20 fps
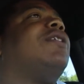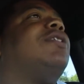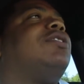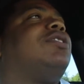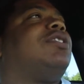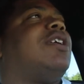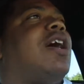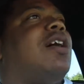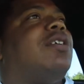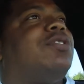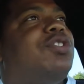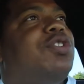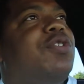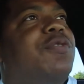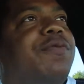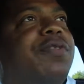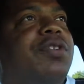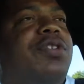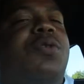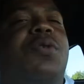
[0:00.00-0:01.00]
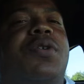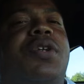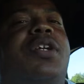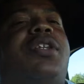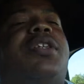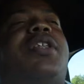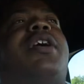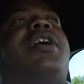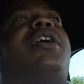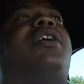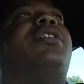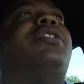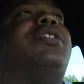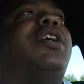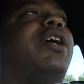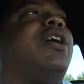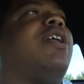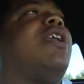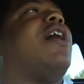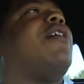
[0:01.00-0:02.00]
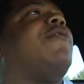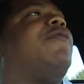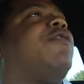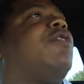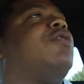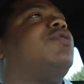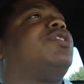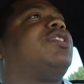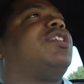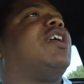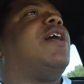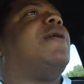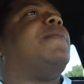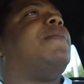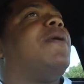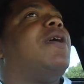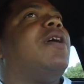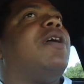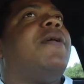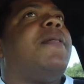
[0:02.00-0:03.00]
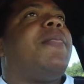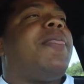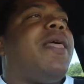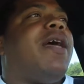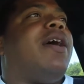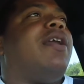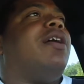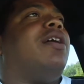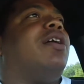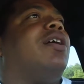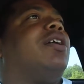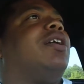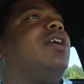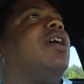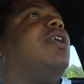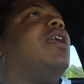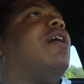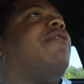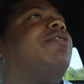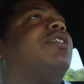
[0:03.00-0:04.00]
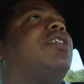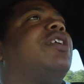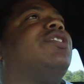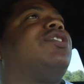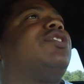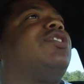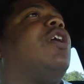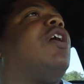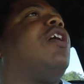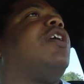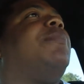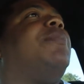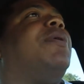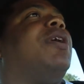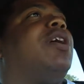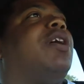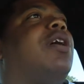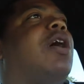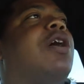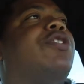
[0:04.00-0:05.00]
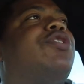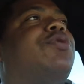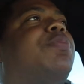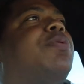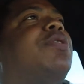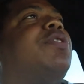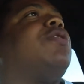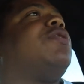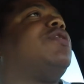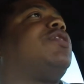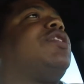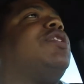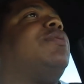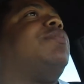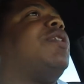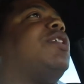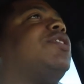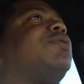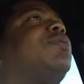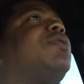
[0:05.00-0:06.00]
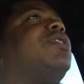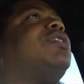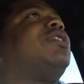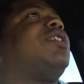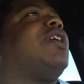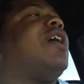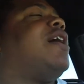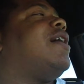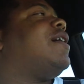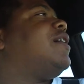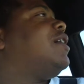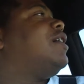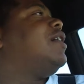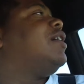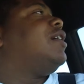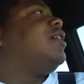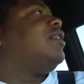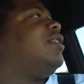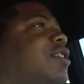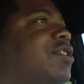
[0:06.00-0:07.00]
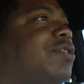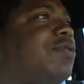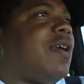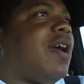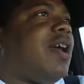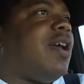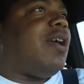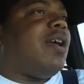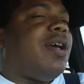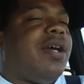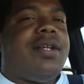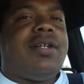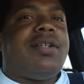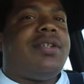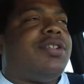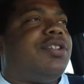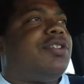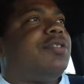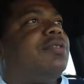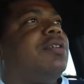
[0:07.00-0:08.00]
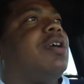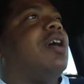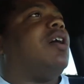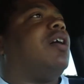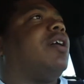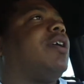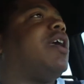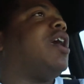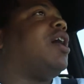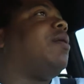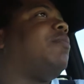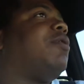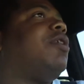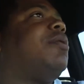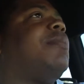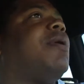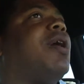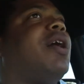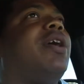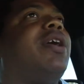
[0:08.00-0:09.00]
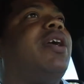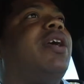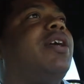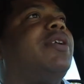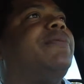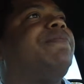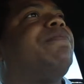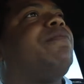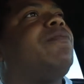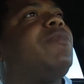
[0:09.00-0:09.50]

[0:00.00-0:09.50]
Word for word: Shout out to you for doing your thing, taking that first step, and uh, getting everything started, man. Entrepreneurship, that's where it's at. This right here, this uh, camera in my hand,